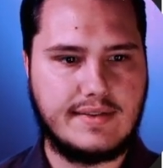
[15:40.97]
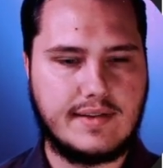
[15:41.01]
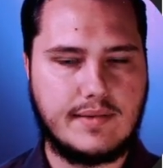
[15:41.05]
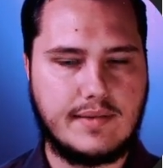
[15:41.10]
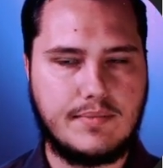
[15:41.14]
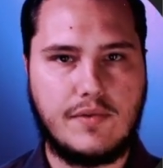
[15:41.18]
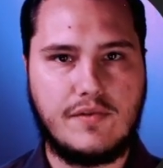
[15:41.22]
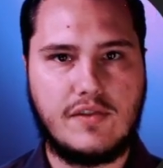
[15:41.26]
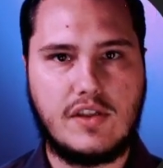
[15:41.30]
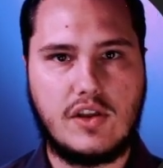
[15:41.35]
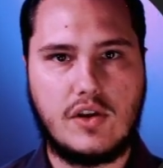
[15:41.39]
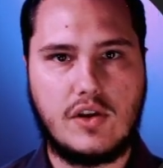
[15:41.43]
some
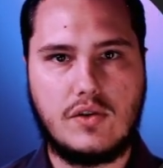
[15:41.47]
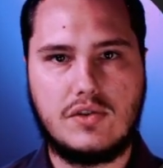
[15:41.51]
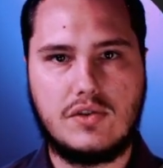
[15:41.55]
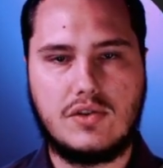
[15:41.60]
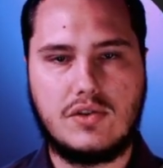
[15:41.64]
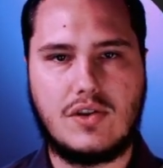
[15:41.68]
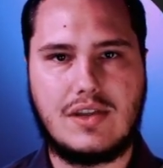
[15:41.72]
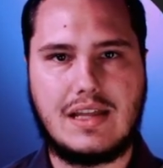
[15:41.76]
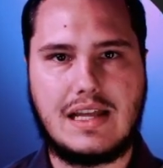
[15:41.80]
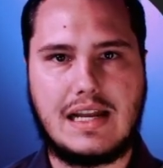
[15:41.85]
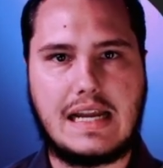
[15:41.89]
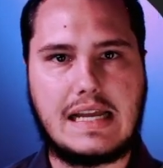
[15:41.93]
of those
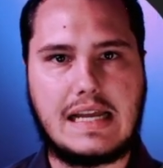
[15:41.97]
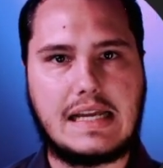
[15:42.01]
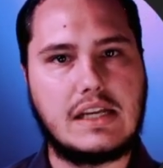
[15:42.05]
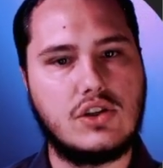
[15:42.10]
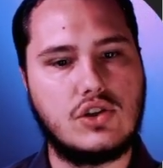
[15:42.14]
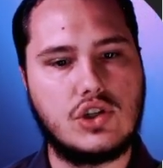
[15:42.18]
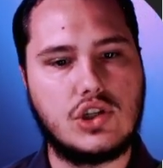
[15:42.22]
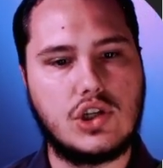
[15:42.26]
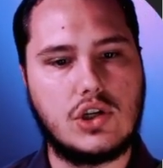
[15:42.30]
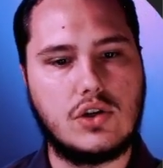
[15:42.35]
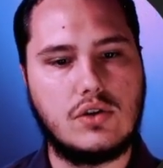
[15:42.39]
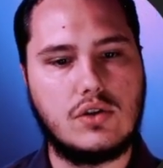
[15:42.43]
so that I can
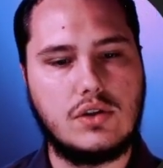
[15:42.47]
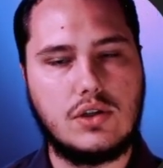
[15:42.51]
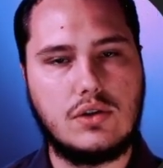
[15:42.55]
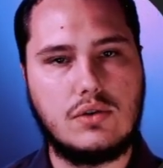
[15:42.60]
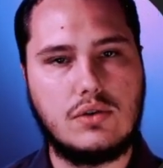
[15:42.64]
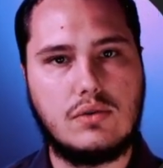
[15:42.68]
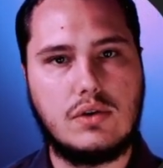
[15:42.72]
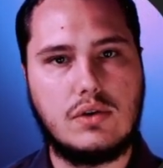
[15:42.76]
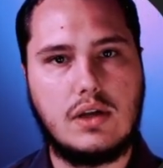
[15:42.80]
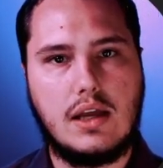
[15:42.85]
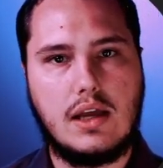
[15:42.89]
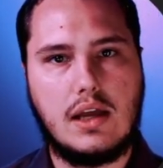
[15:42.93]
show
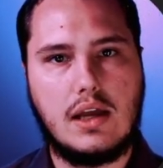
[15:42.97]
you